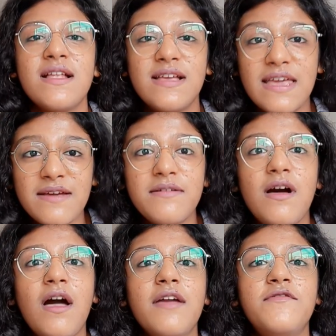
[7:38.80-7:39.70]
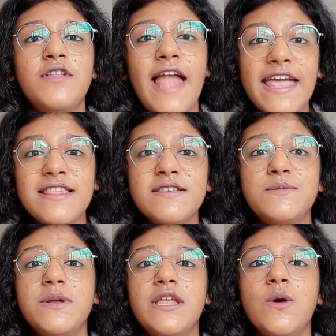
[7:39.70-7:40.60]
If you like
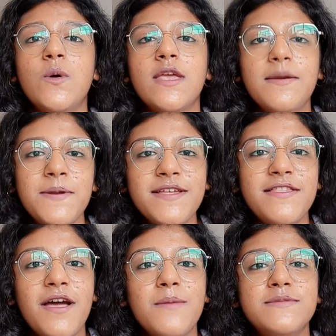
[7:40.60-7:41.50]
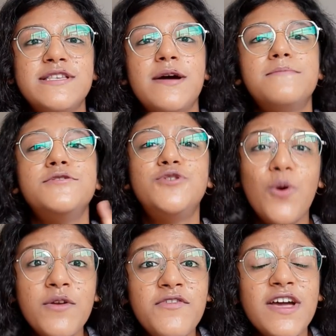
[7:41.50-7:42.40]
this video, give it a thumbs up.
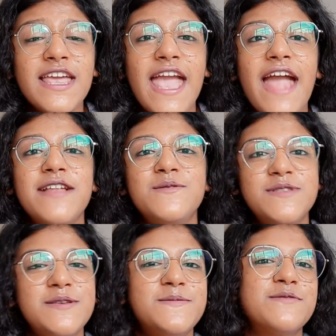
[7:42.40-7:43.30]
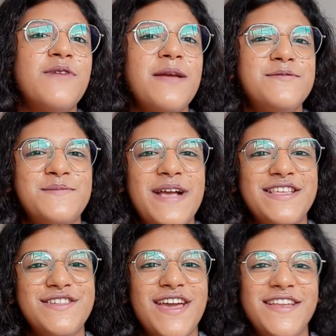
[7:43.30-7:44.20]
Don't forget to subscribe to
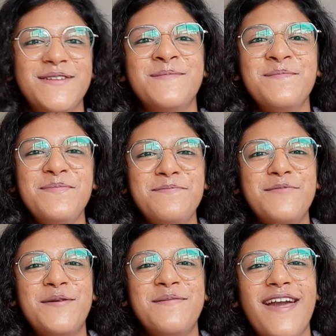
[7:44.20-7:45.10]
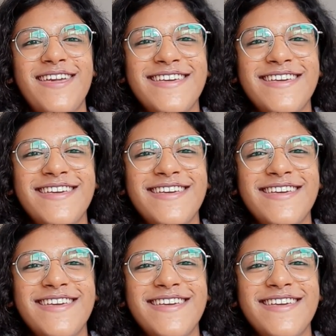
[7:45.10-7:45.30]
my channel. Bye bye.